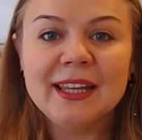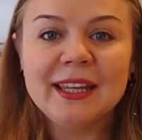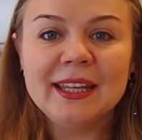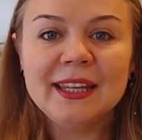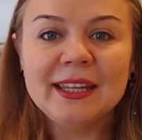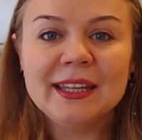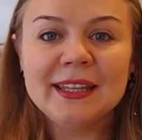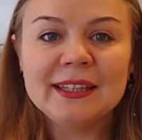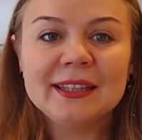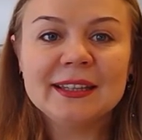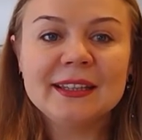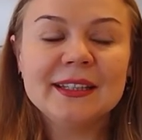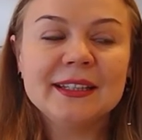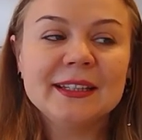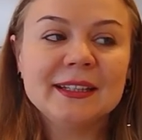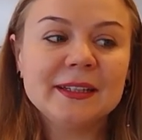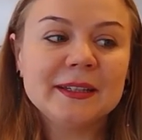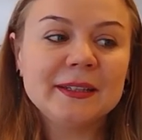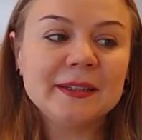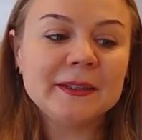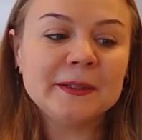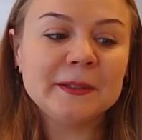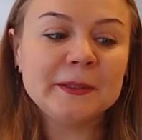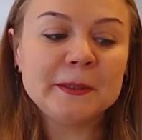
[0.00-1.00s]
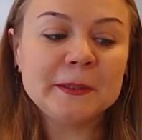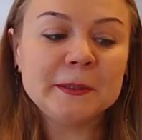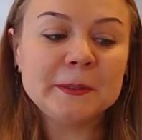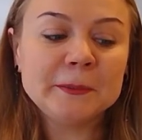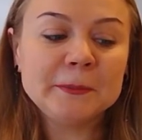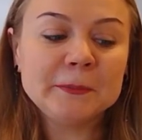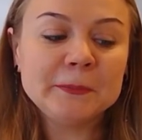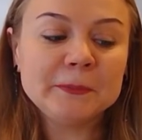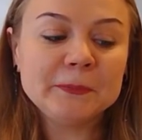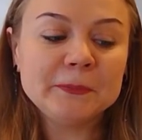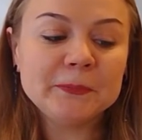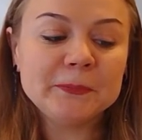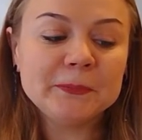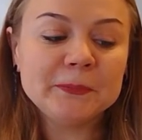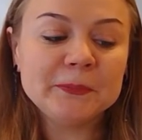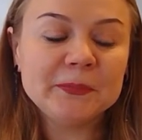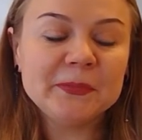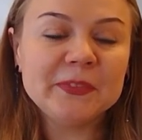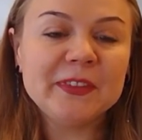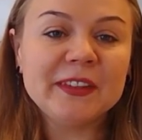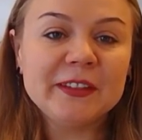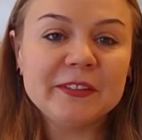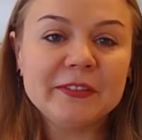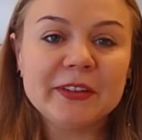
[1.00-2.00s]
And there
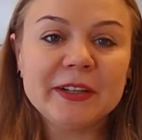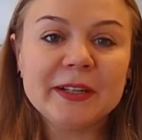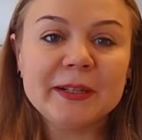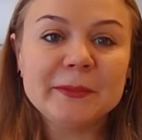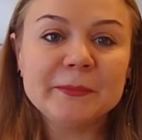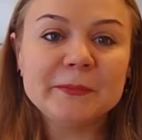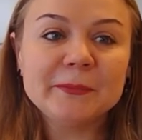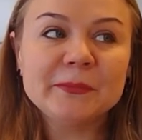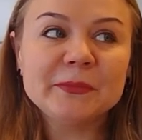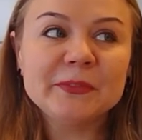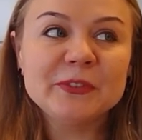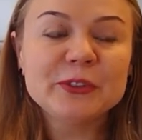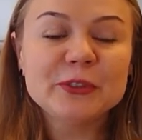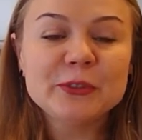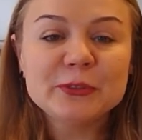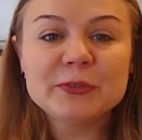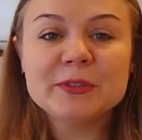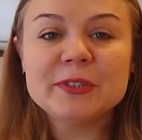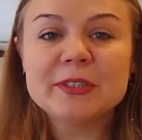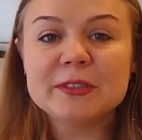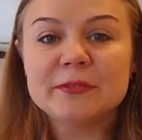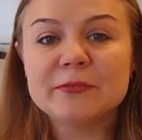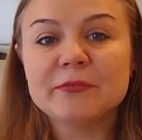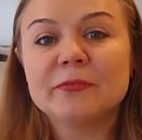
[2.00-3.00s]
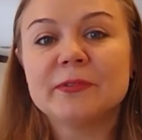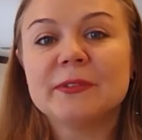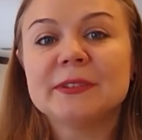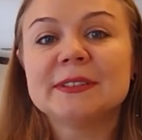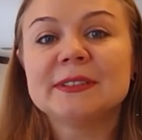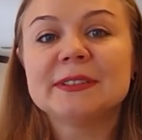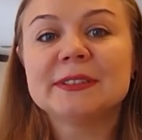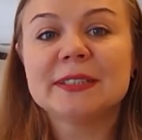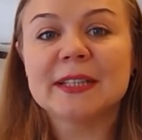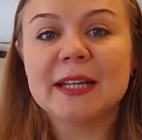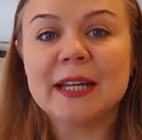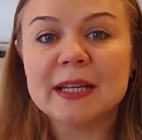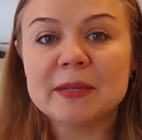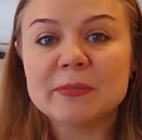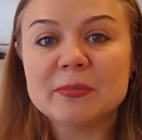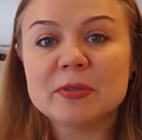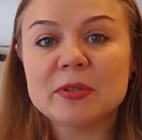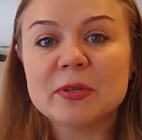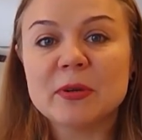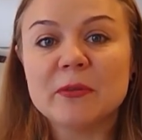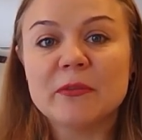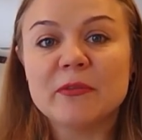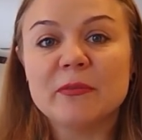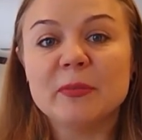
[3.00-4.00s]
are two different
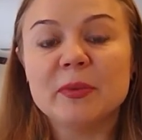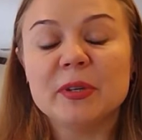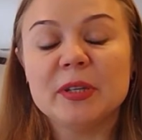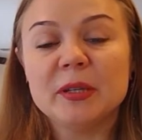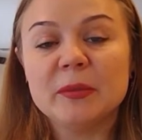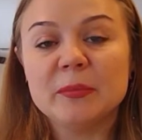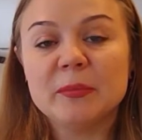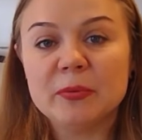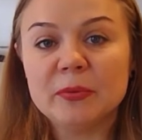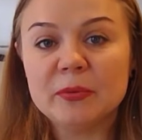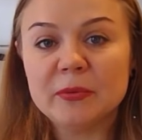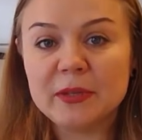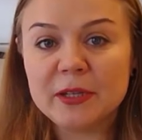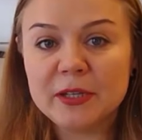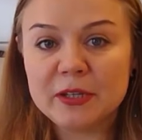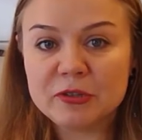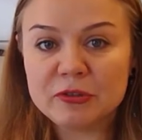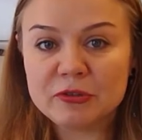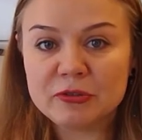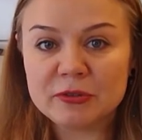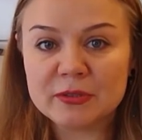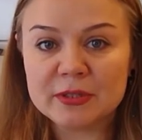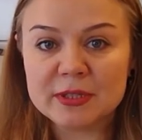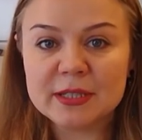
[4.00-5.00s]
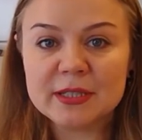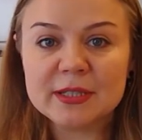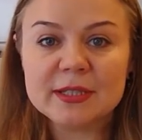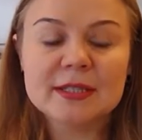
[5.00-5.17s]
types of manipulations: